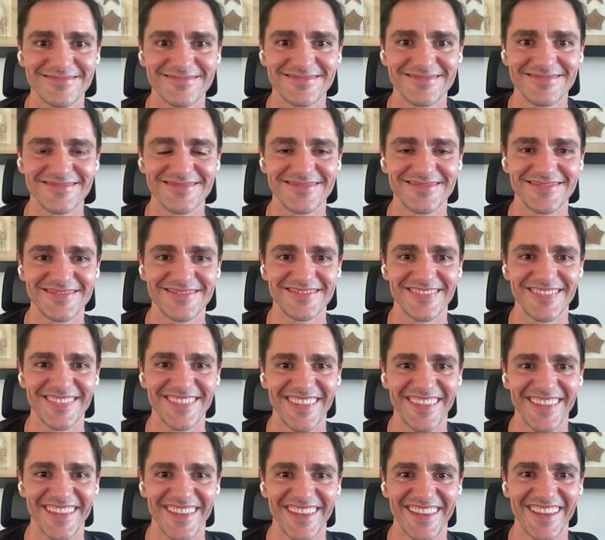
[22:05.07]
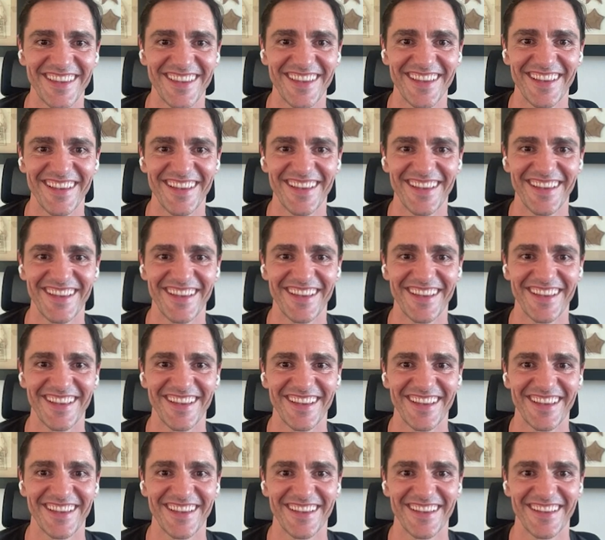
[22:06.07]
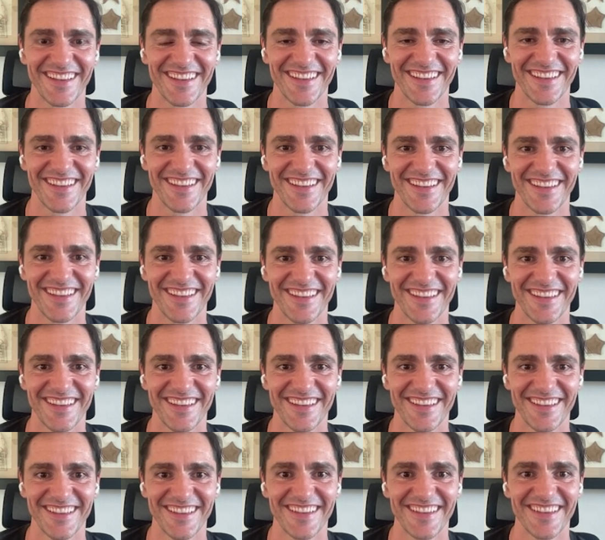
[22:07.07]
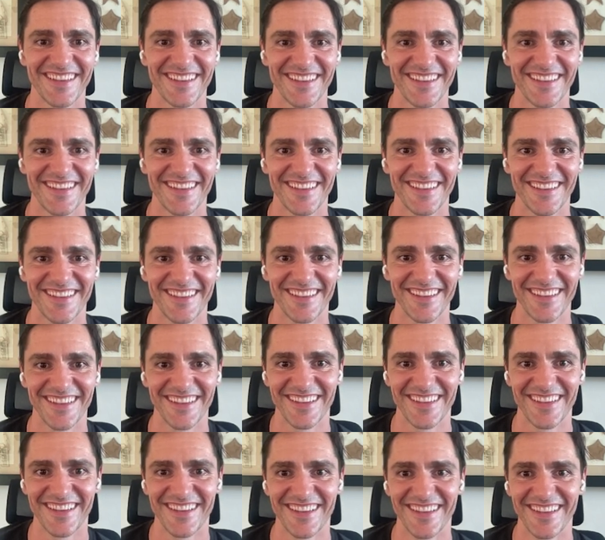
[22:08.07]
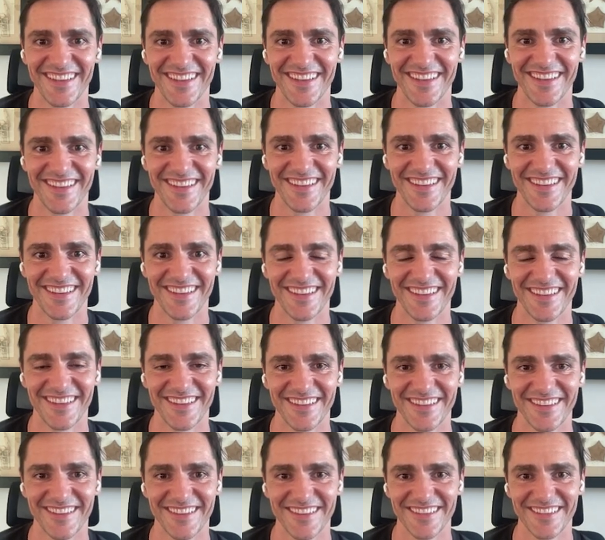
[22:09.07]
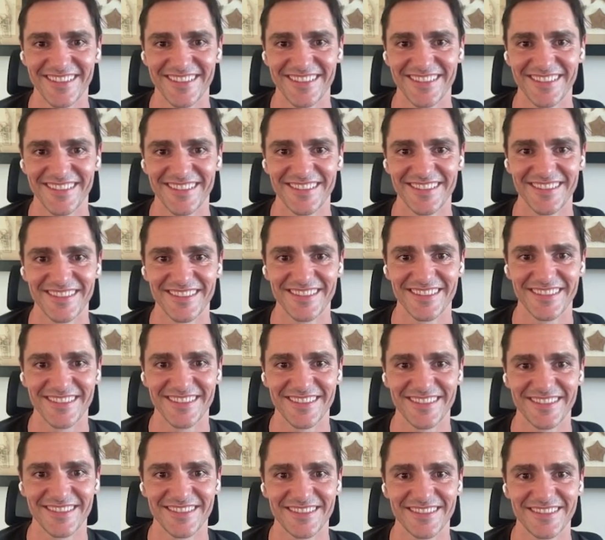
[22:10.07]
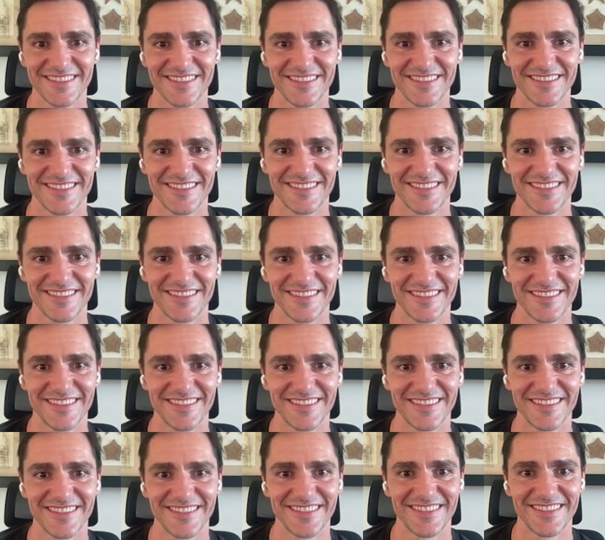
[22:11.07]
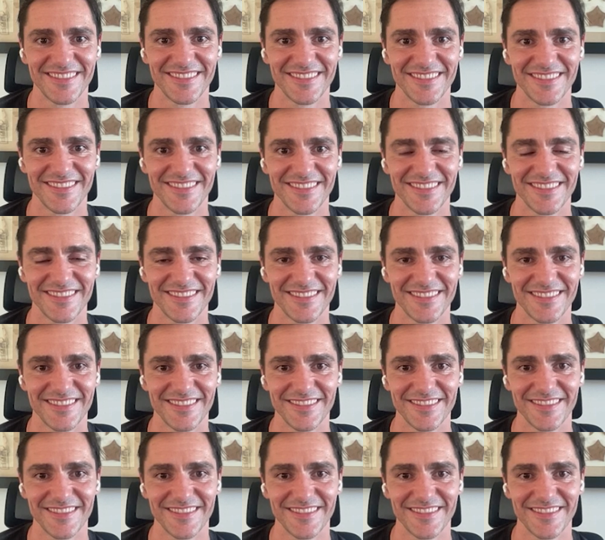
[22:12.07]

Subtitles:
[no speech]